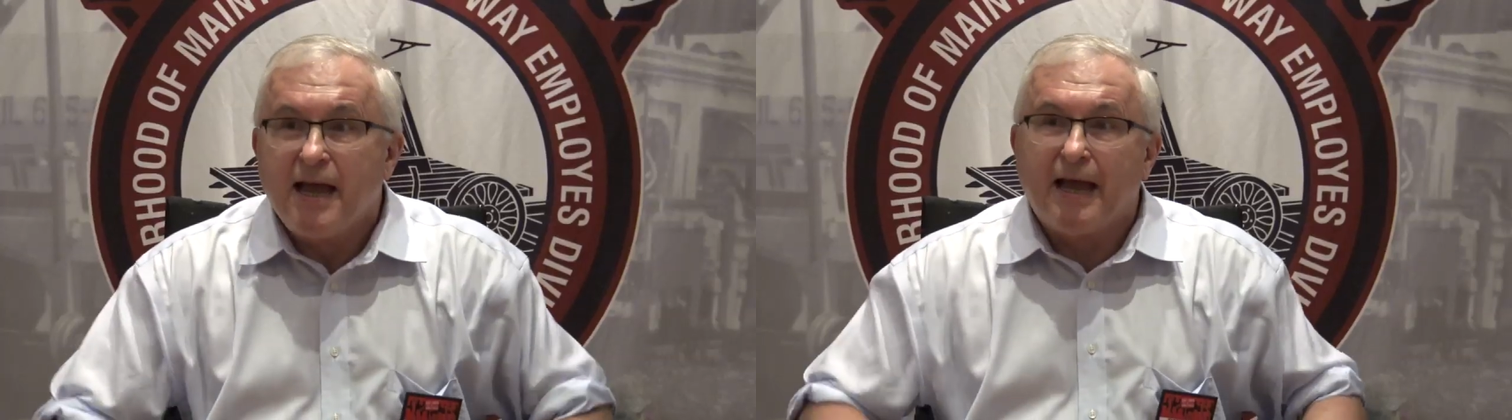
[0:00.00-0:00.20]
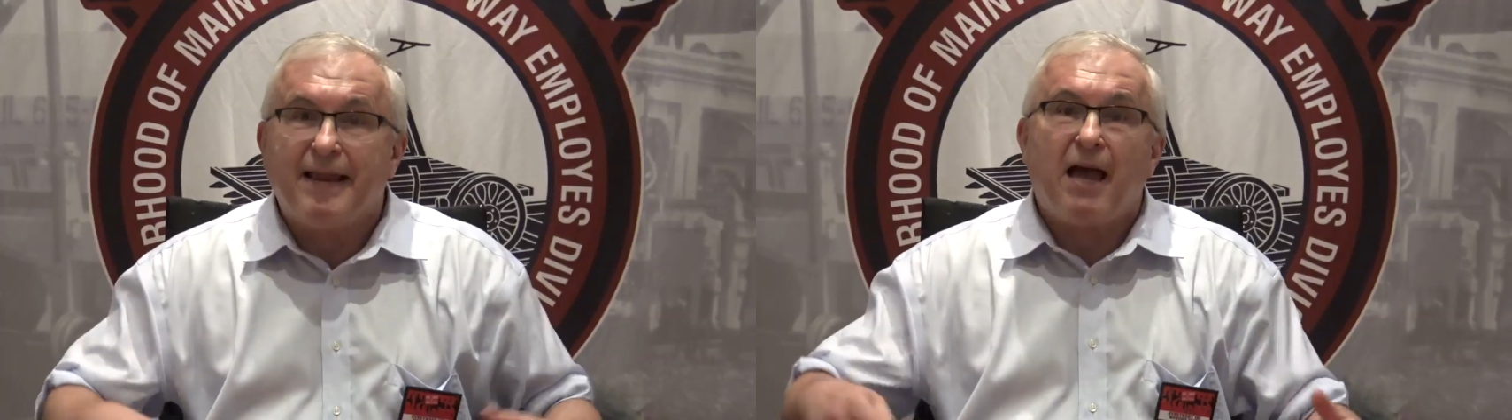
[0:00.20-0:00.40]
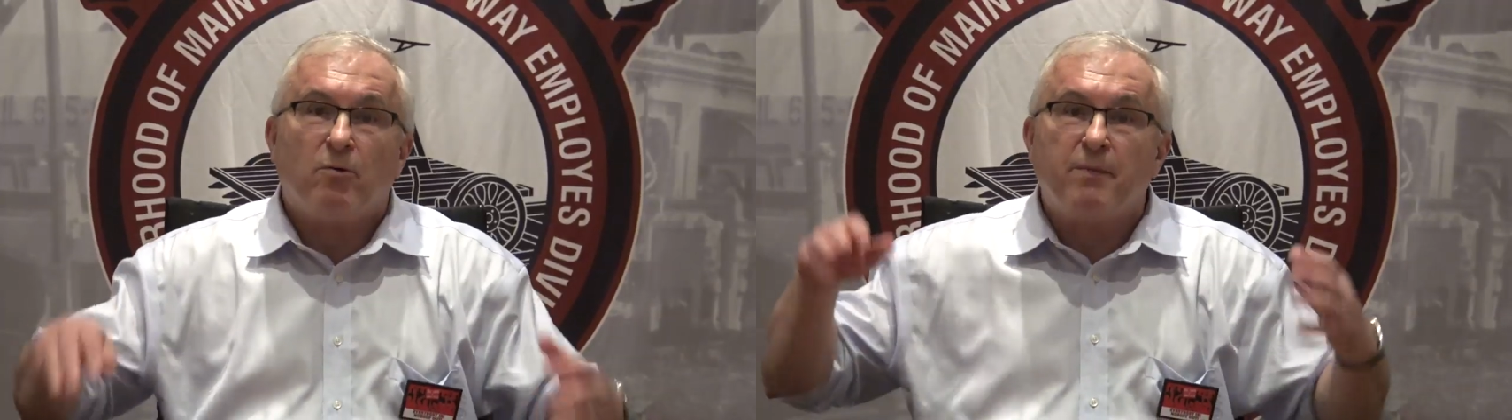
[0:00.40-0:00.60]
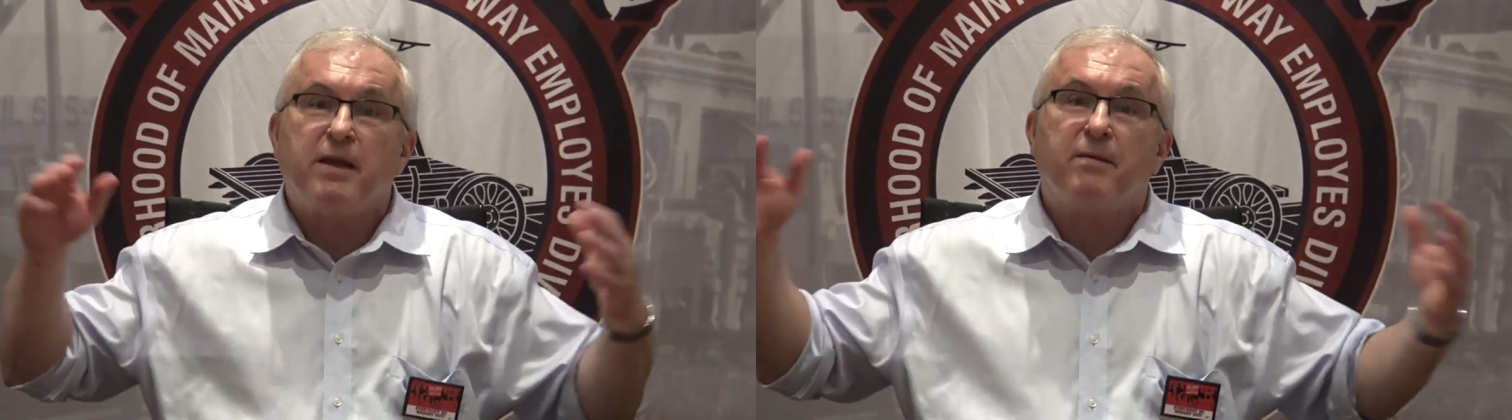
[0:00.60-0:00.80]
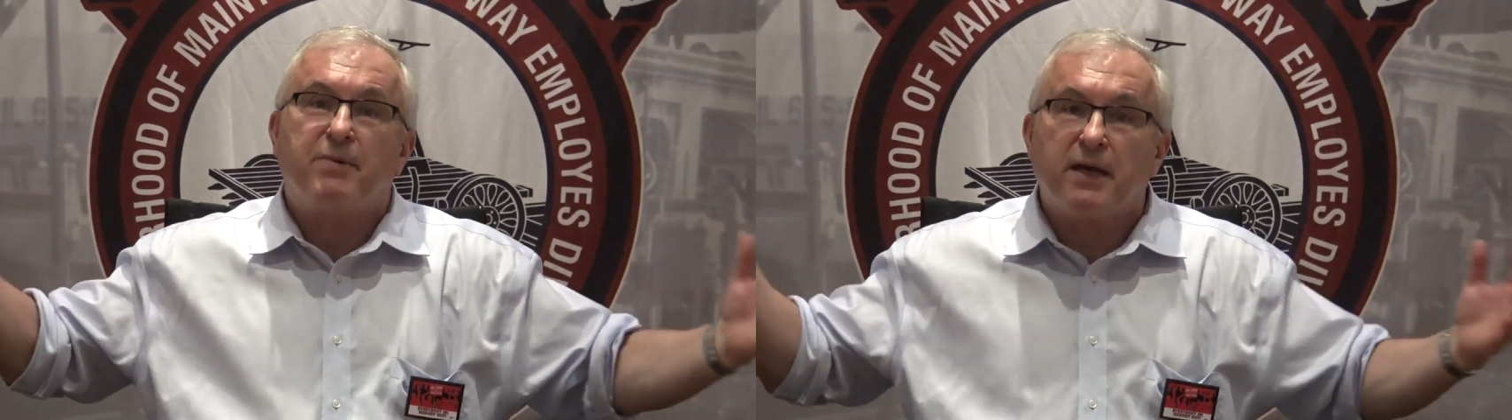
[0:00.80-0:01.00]
and that will
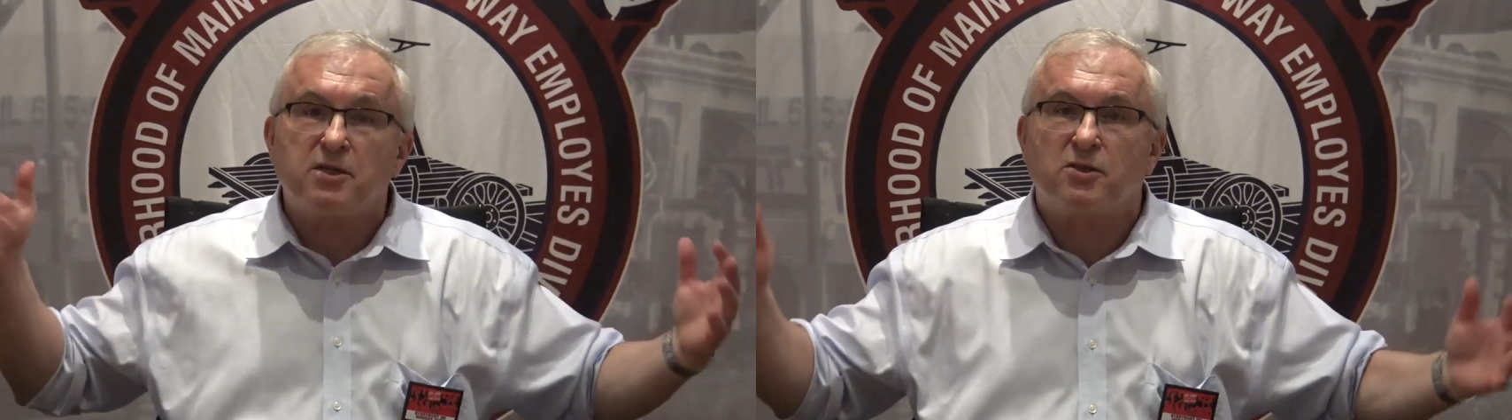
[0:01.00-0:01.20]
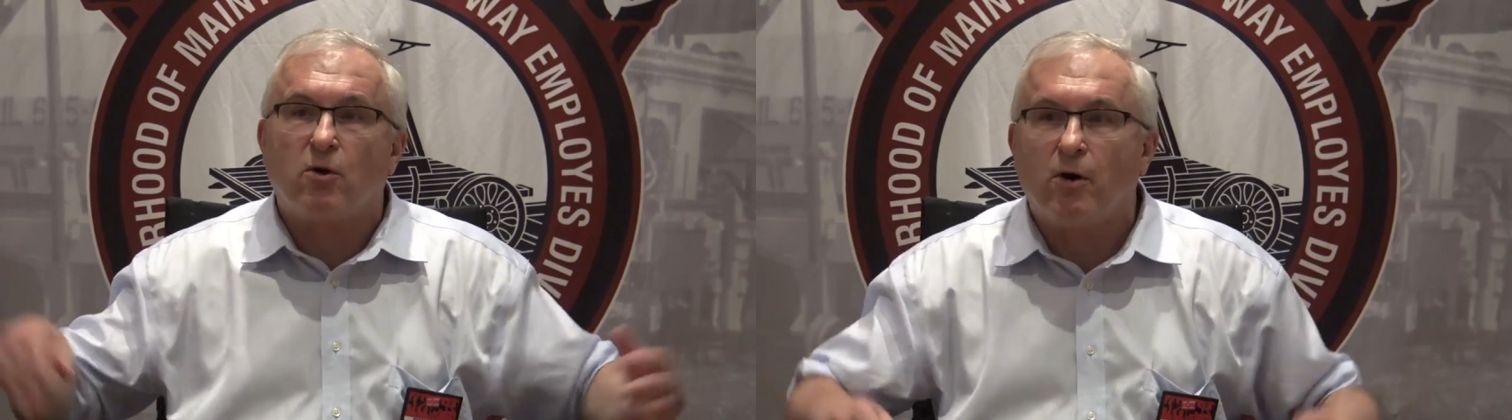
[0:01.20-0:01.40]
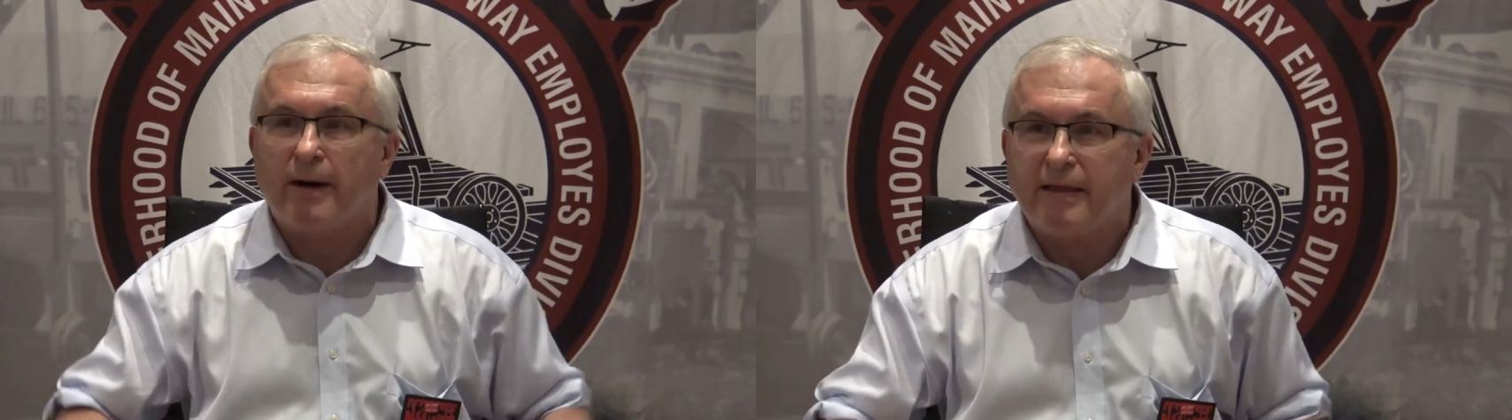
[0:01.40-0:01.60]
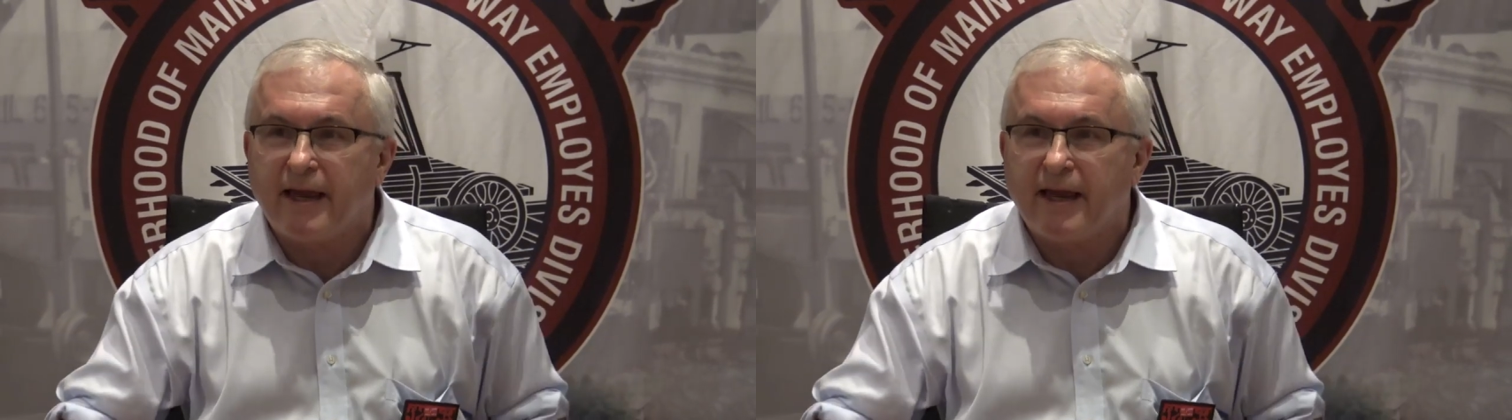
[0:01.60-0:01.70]
be the big story